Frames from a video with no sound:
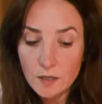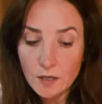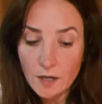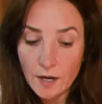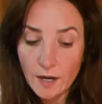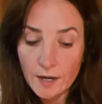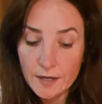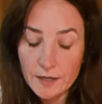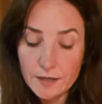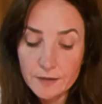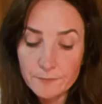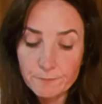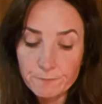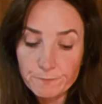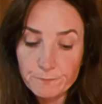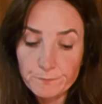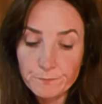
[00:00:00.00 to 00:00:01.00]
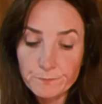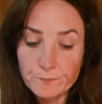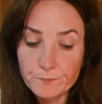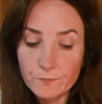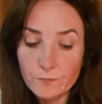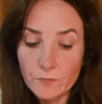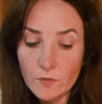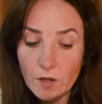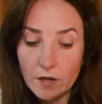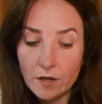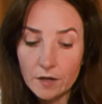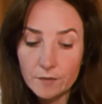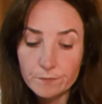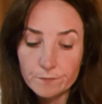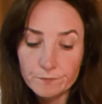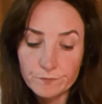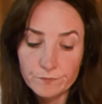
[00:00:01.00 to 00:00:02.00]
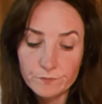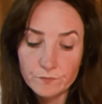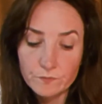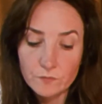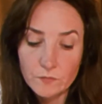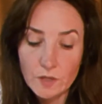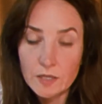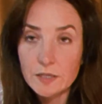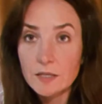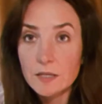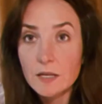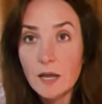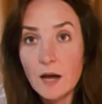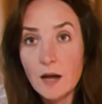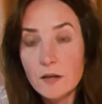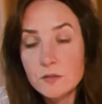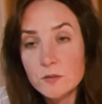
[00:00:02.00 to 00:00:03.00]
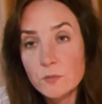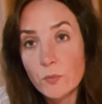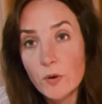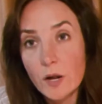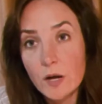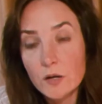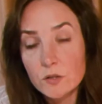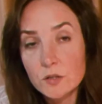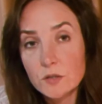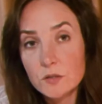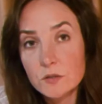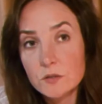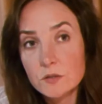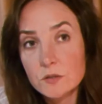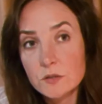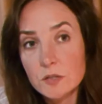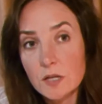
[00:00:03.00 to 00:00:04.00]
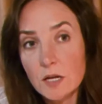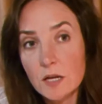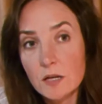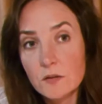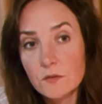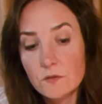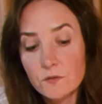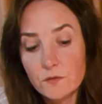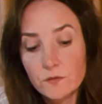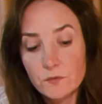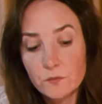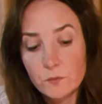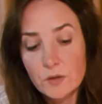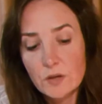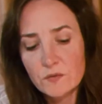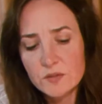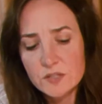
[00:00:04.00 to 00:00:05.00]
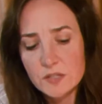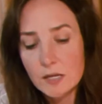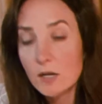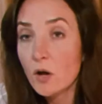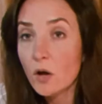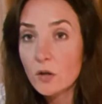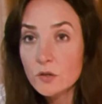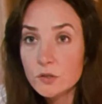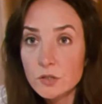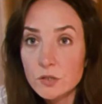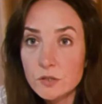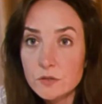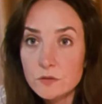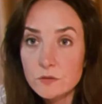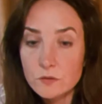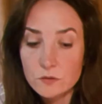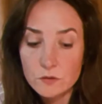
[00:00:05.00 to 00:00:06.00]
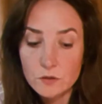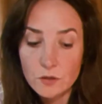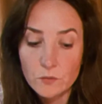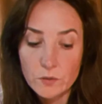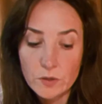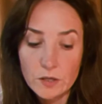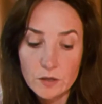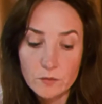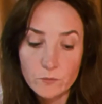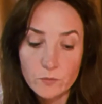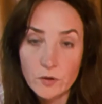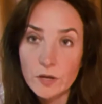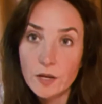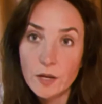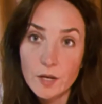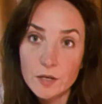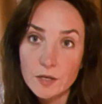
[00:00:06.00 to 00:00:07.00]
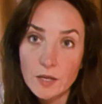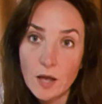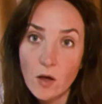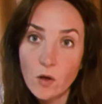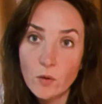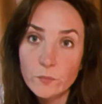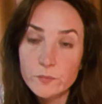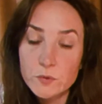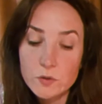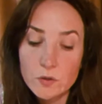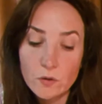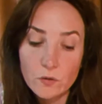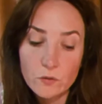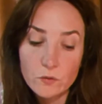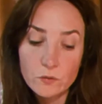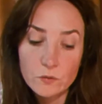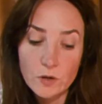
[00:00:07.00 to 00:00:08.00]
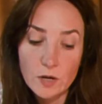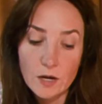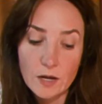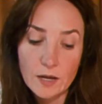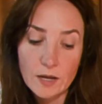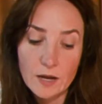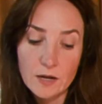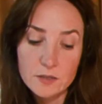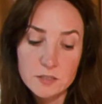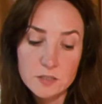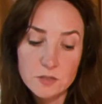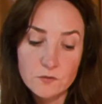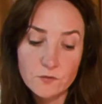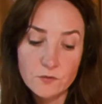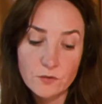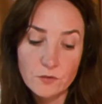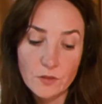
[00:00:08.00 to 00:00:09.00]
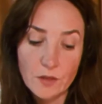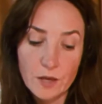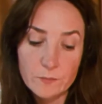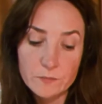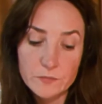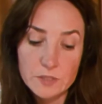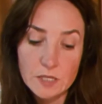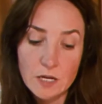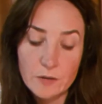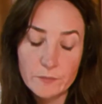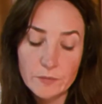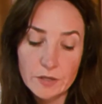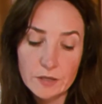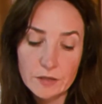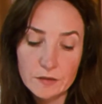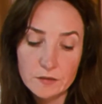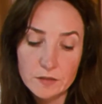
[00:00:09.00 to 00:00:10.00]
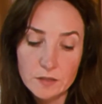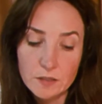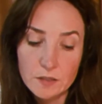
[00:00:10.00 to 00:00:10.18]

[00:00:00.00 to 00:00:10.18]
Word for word: I um, I did ask production to kind of, we have a psychologist that we can bring in to help. So I asked for them to come in